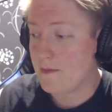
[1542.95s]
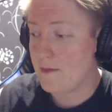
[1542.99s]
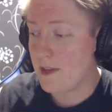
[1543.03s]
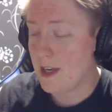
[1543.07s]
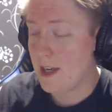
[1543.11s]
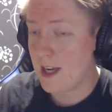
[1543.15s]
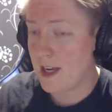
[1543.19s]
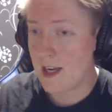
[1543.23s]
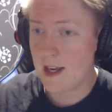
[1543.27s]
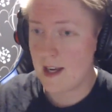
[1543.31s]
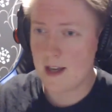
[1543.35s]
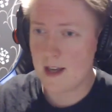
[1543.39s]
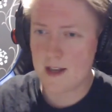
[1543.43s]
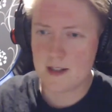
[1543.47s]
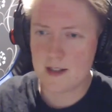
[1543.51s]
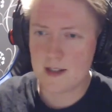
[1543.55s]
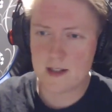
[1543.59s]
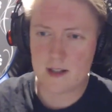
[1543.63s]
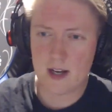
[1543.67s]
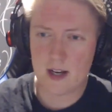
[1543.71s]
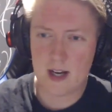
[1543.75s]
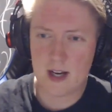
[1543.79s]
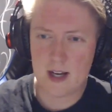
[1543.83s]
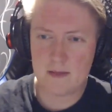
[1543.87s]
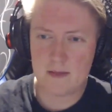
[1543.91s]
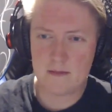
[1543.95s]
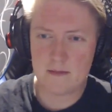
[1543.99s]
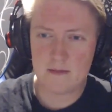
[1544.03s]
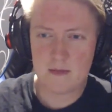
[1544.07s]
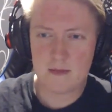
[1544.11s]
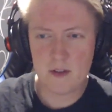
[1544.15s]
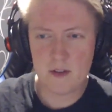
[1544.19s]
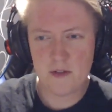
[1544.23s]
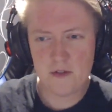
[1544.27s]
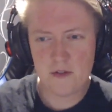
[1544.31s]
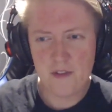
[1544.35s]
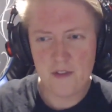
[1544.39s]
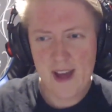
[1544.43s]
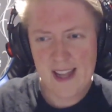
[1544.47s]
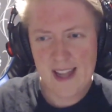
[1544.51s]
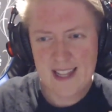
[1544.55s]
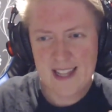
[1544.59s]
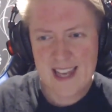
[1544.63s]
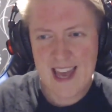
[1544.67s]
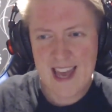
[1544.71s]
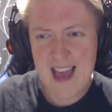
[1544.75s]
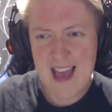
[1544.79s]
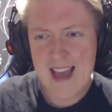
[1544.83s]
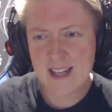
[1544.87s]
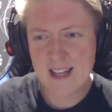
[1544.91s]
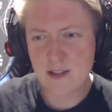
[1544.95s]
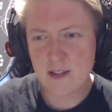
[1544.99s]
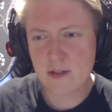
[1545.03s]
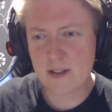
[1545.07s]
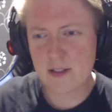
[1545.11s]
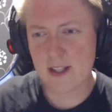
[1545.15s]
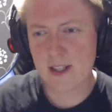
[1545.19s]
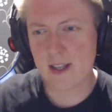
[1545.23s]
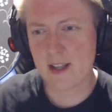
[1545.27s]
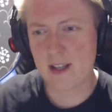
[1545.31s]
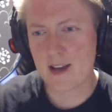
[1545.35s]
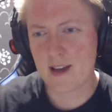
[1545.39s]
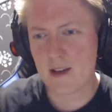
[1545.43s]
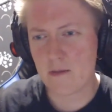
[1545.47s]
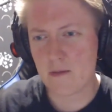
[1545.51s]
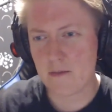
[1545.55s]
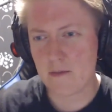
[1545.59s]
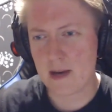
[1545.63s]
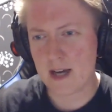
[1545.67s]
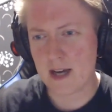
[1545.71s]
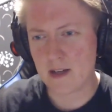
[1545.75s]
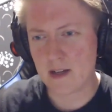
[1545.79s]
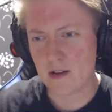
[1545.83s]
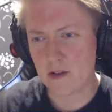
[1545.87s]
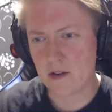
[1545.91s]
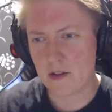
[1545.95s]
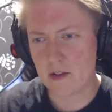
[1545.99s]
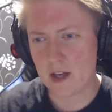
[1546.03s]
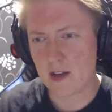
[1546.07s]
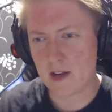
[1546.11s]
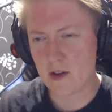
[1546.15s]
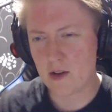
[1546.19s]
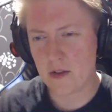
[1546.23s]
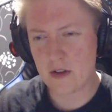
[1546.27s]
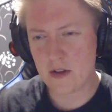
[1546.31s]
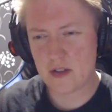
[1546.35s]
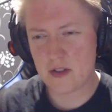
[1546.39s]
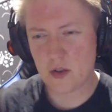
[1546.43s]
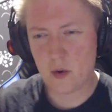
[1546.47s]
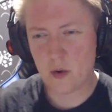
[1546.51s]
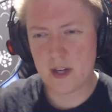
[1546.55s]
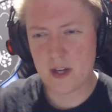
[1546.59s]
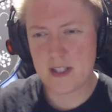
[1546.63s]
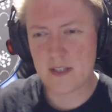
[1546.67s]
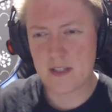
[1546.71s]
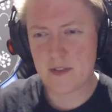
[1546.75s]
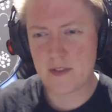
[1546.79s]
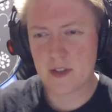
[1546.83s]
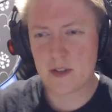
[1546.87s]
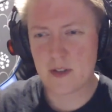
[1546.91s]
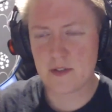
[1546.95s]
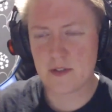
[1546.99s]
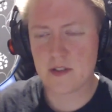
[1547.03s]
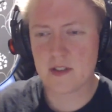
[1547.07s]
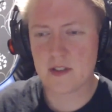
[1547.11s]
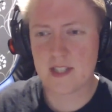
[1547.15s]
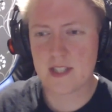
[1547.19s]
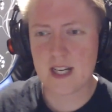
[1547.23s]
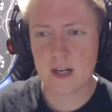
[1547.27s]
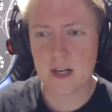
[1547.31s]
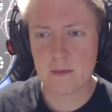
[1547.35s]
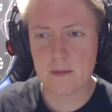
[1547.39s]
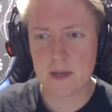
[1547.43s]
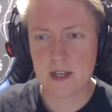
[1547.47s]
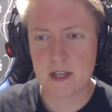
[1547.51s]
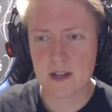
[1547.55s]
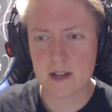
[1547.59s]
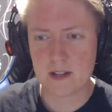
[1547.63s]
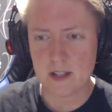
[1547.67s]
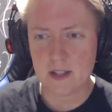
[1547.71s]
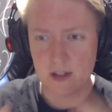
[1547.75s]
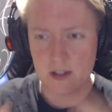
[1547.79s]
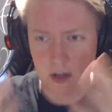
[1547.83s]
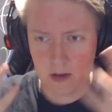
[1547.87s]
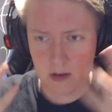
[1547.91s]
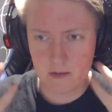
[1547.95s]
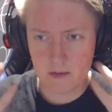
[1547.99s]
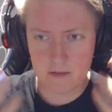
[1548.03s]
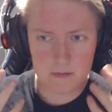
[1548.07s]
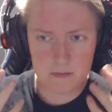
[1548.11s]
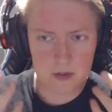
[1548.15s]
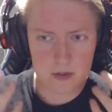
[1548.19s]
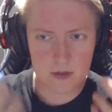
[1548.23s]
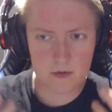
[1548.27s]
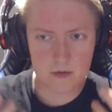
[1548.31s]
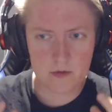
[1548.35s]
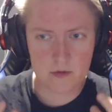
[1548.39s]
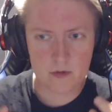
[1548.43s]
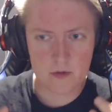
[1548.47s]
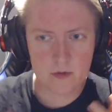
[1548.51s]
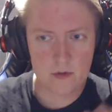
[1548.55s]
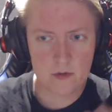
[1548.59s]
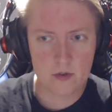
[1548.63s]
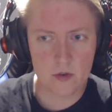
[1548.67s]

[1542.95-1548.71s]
He is a fairly elderly man, you think, although it's quite difficult to tell because he's got sort of